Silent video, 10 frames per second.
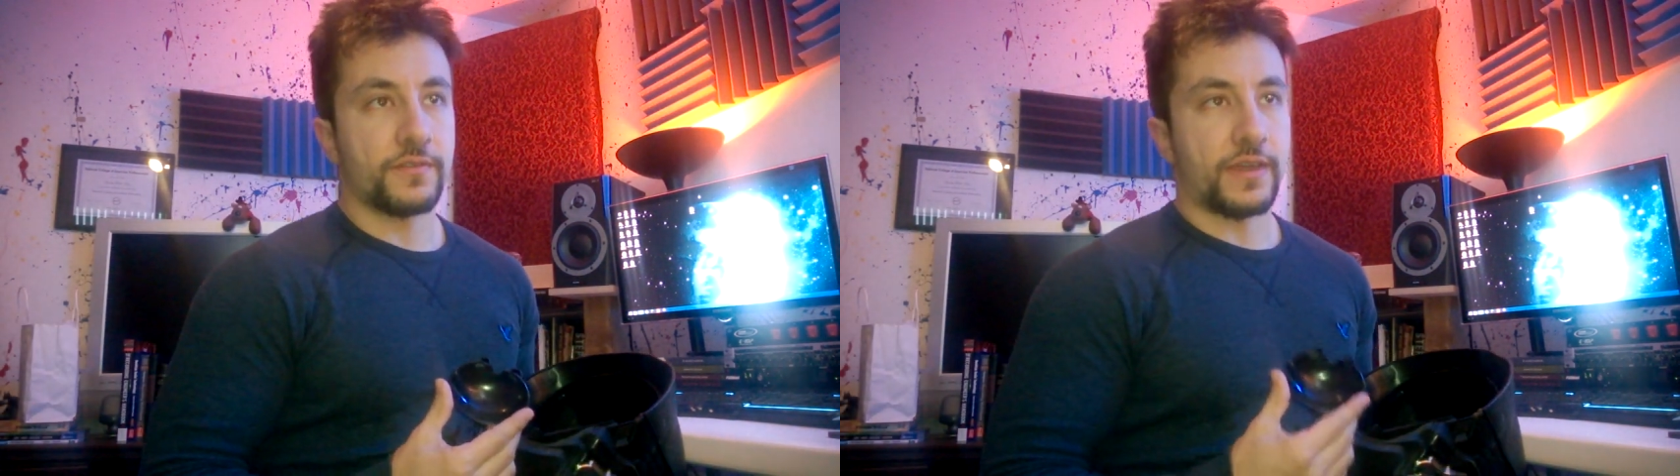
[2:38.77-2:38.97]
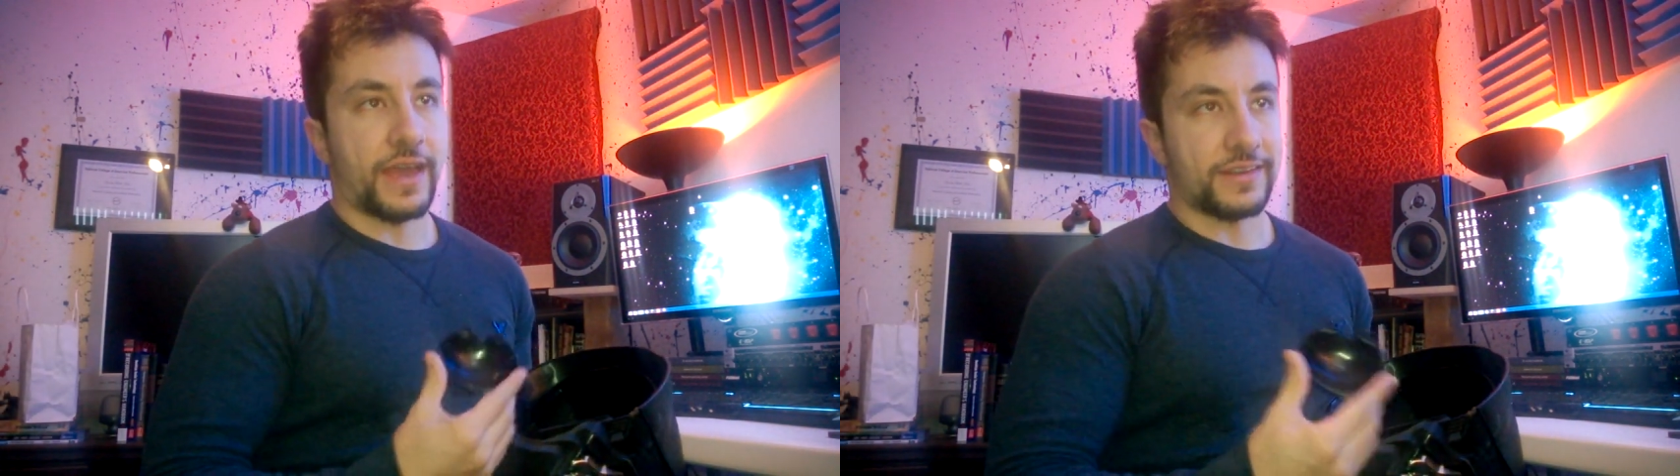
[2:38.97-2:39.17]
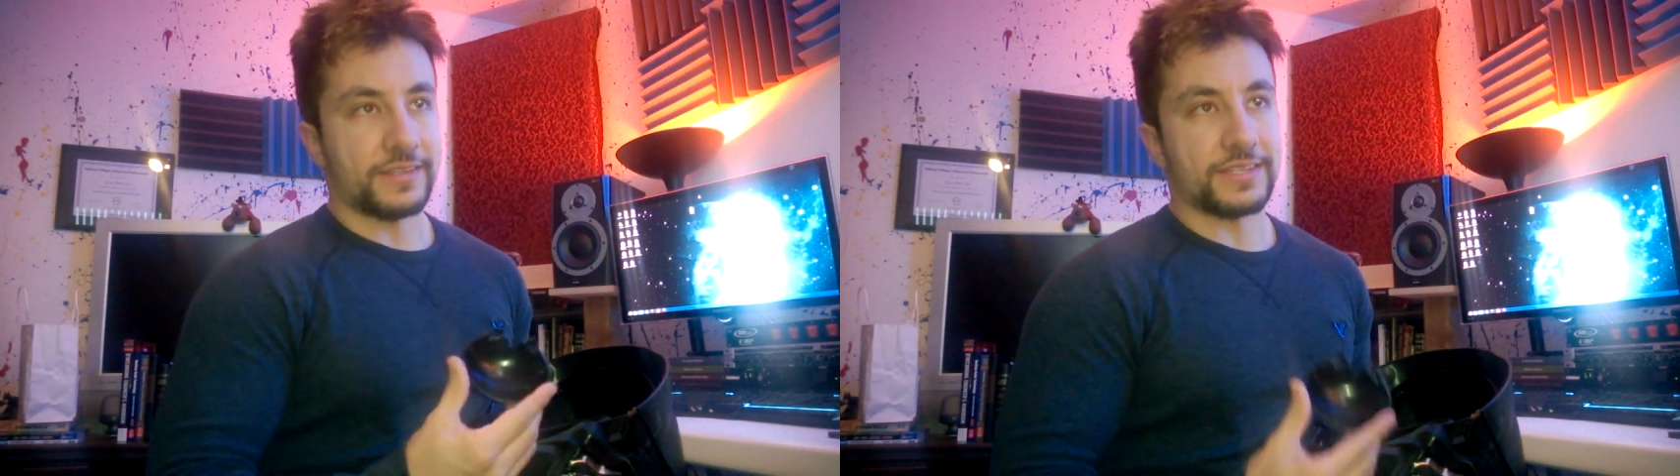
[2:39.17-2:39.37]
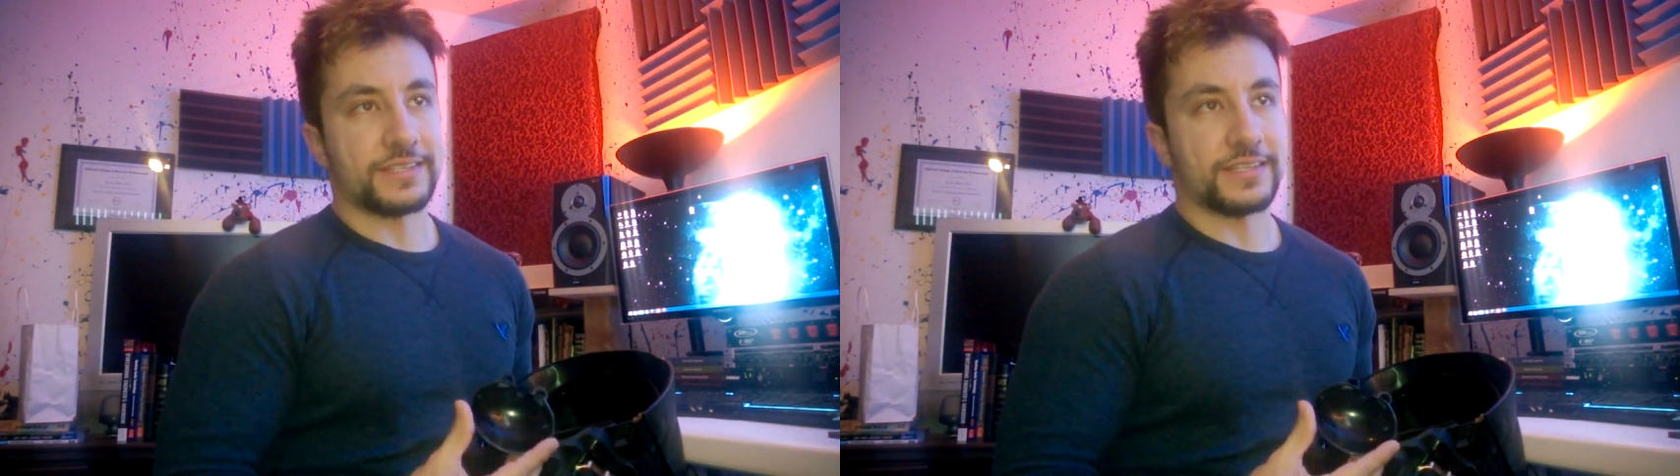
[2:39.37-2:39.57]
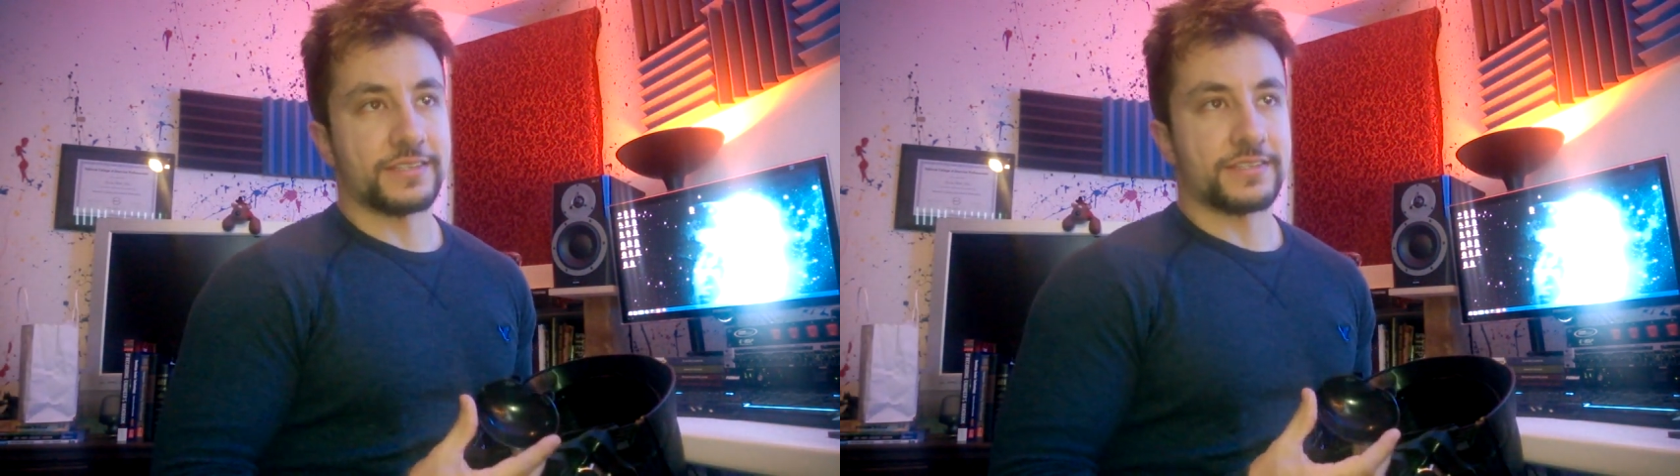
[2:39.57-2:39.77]
at a
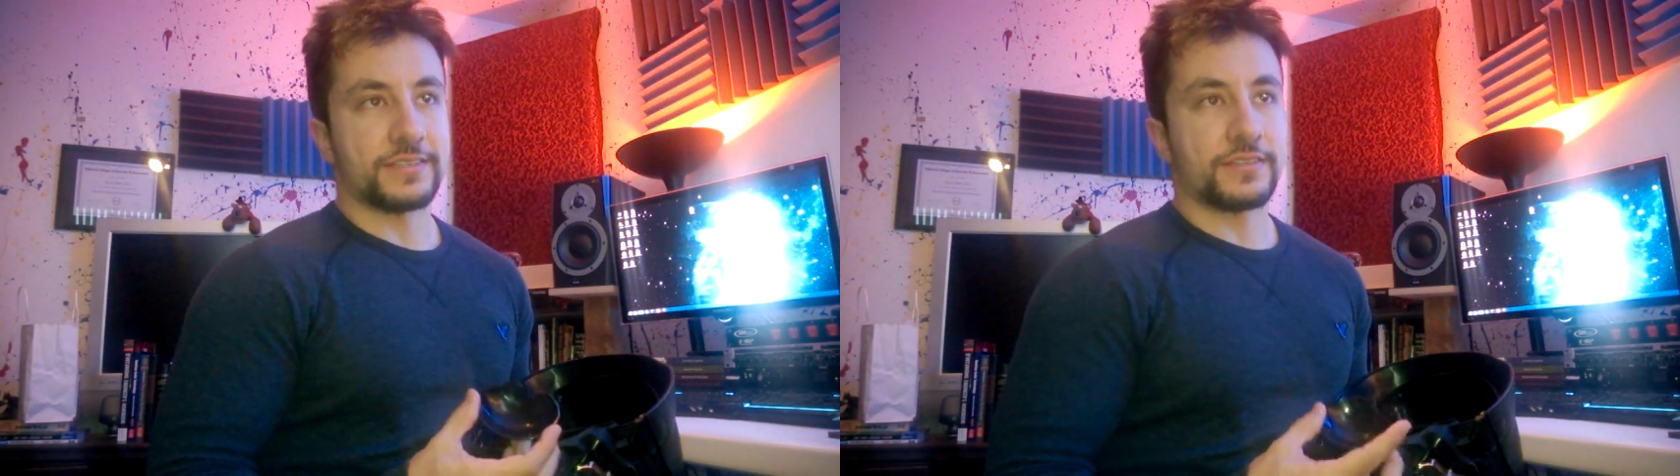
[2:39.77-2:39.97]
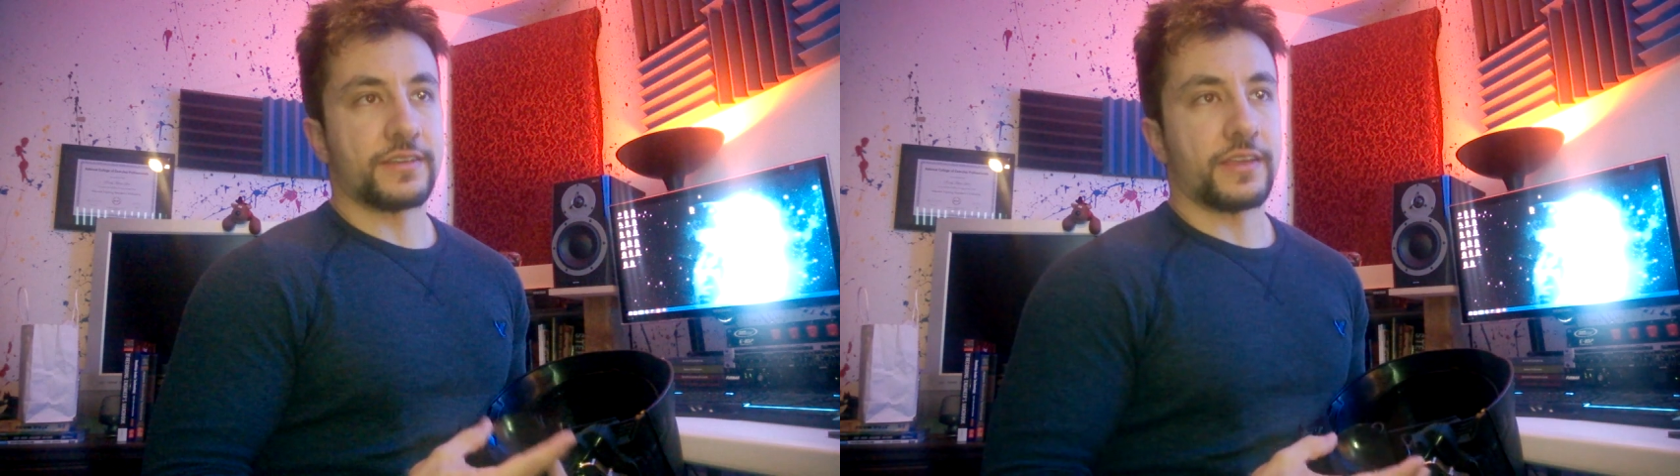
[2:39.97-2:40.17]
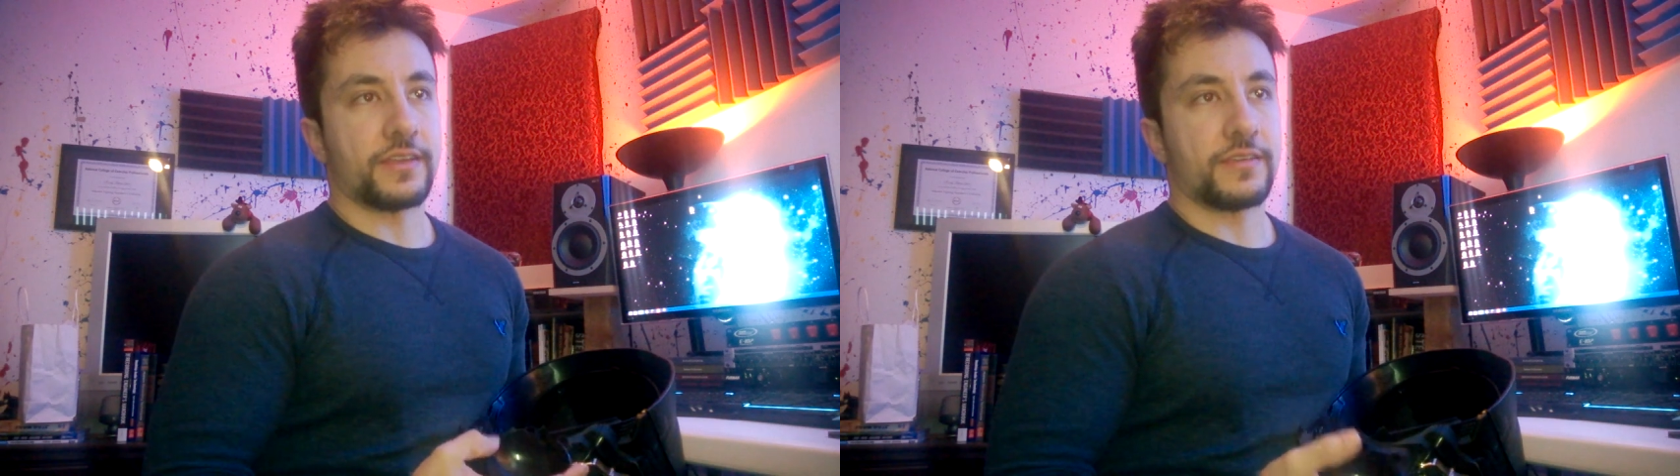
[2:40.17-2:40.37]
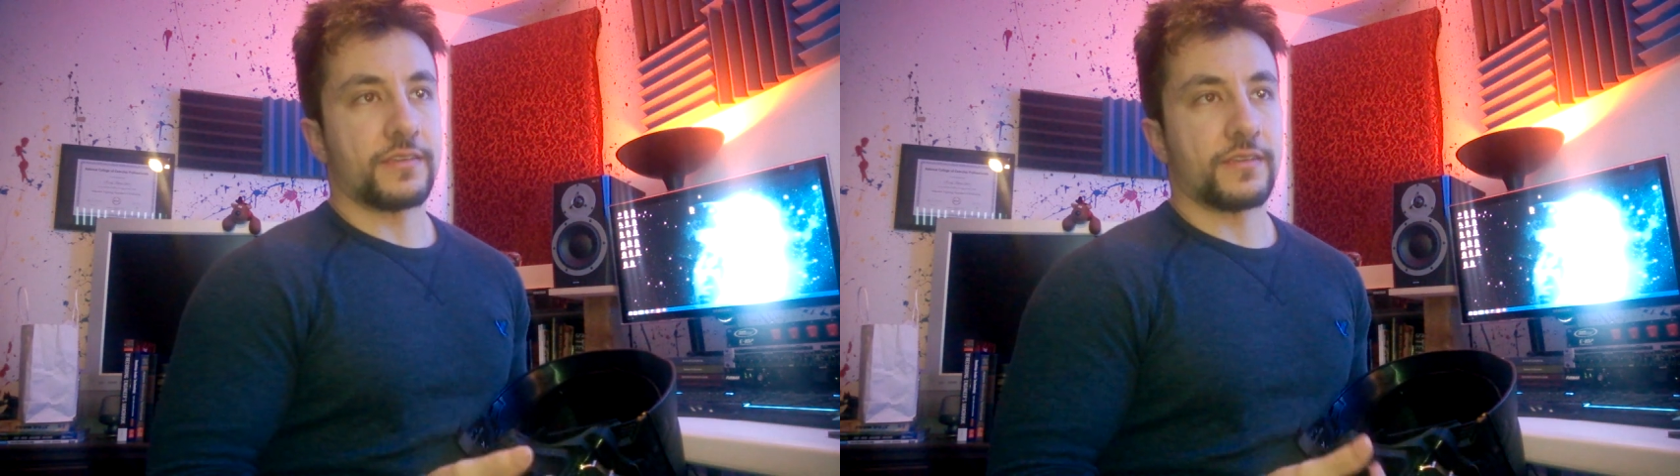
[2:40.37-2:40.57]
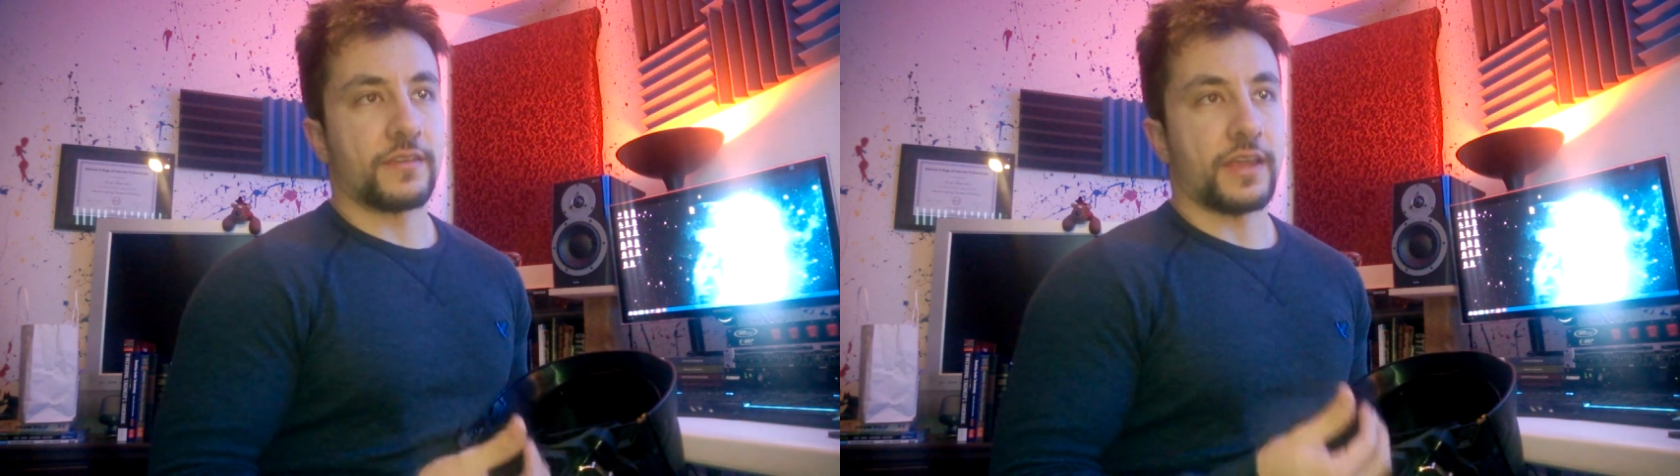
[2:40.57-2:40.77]
distance,
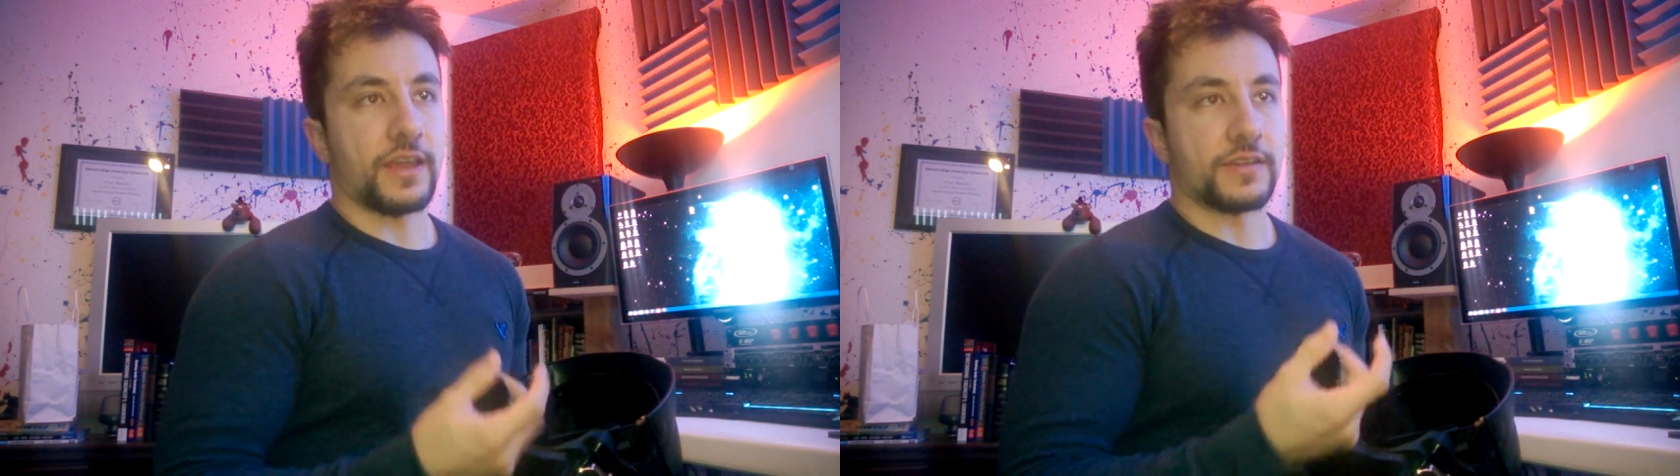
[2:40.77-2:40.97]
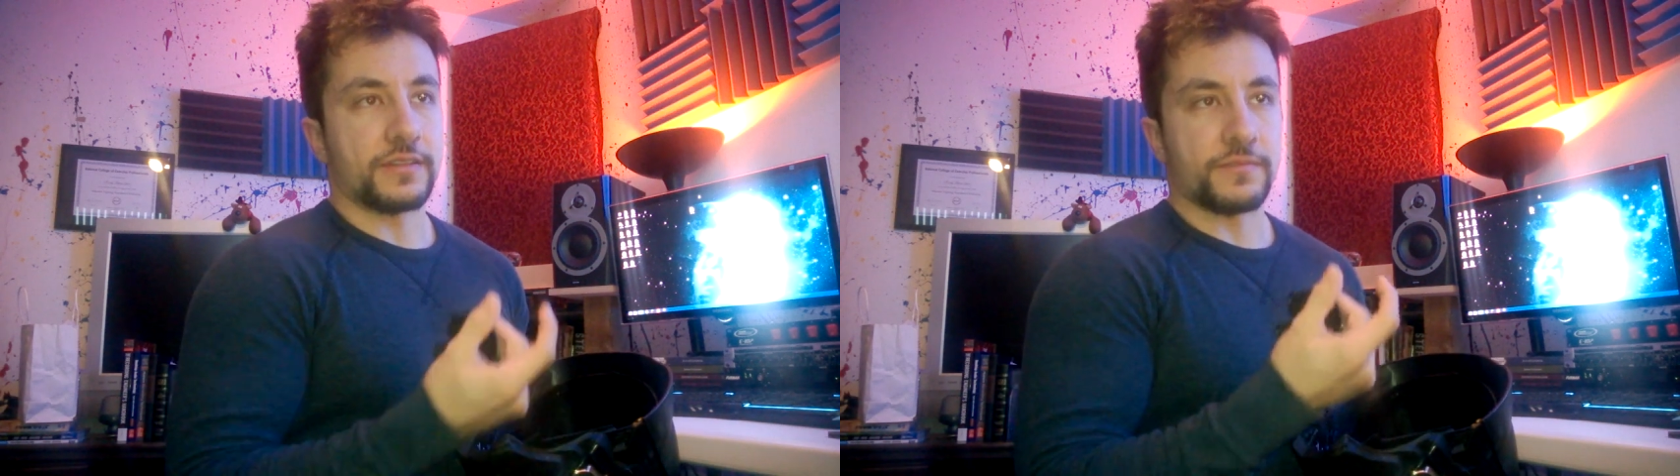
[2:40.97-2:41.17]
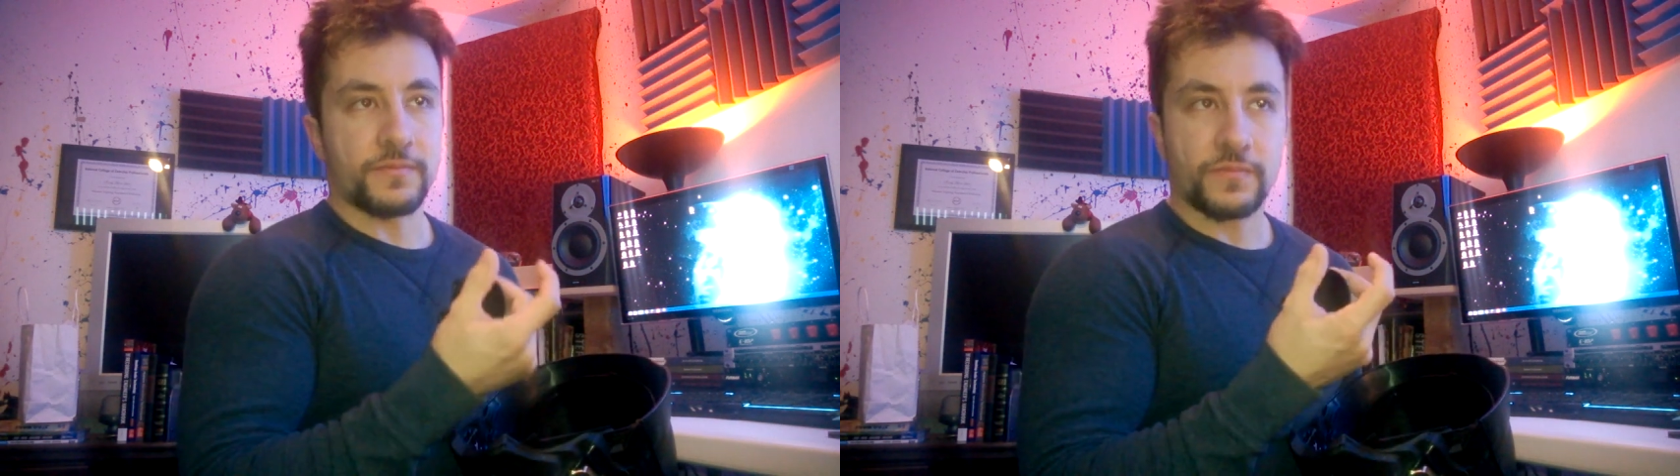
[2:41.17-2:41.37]
and it